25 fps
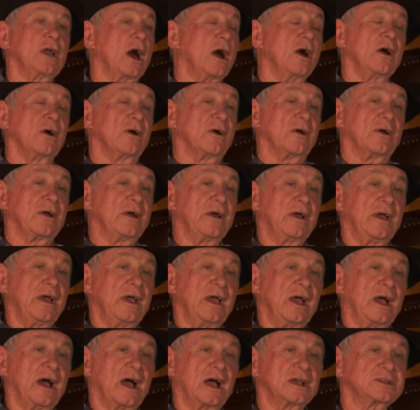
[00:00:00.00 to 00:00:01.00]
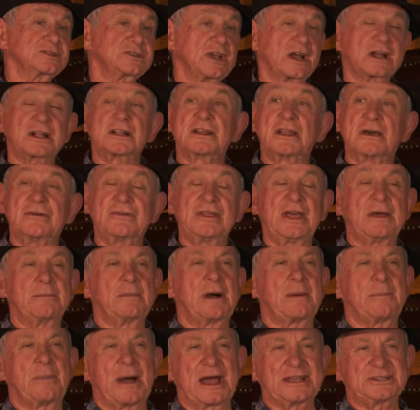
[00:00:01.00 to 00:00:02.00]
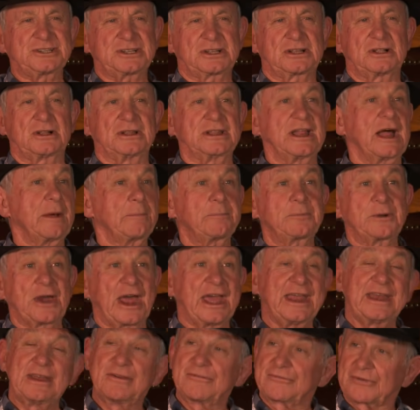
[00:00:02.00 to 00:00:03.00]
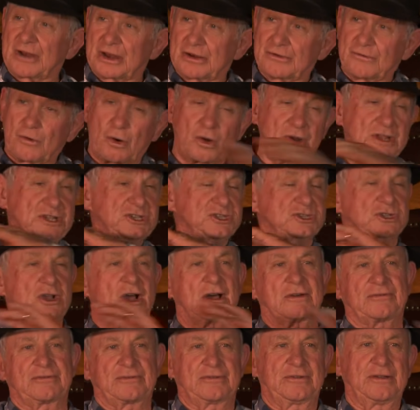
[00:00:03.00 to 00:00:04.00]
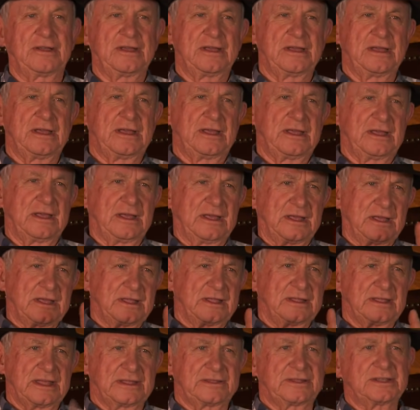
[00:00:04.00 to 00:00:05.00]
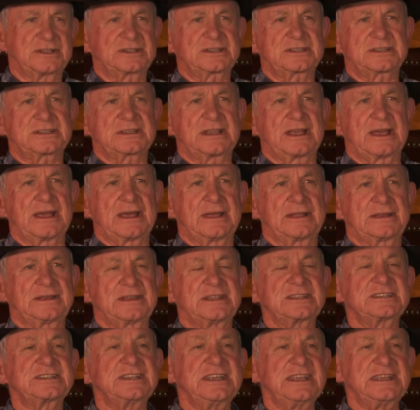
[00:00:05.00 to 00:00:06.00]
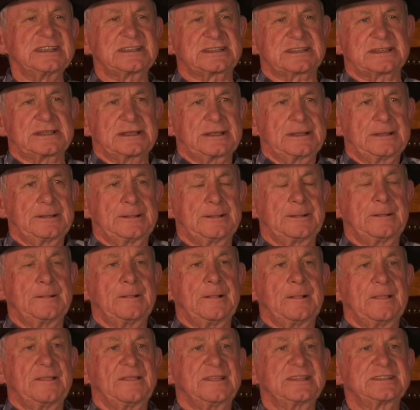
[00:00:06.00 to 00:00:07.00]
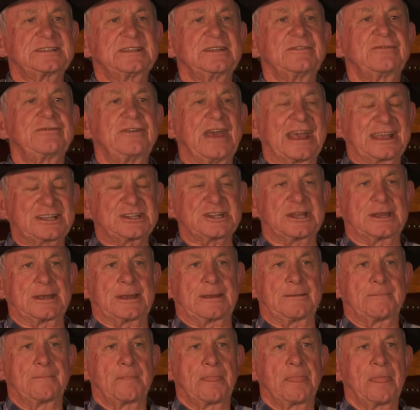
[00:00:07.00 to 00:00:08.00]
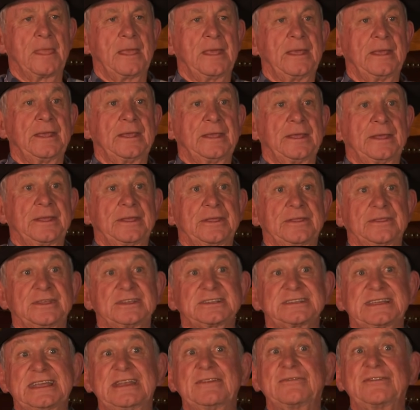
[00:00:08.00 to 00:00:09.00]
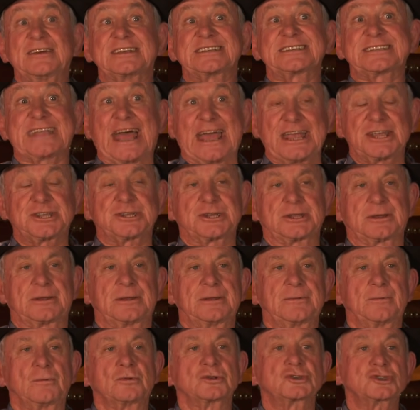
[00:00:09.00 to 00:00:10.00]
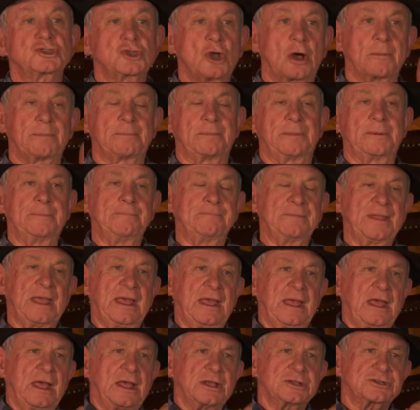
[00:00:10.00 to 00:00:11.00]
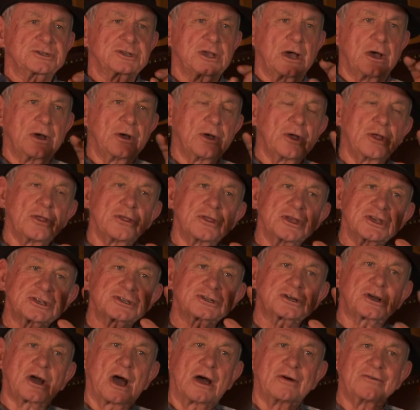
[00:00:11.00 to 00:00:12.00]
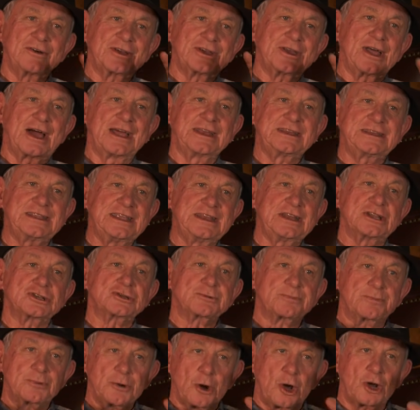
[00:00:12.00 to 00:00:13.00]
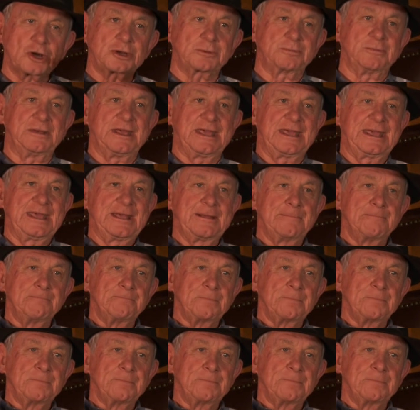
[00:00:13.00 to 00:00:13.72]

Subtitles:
know. I cycled over there on my bicycle and I prayed in front of all his staff that this disease, this infection, this infestation will stop. So this COVID-19 has brought me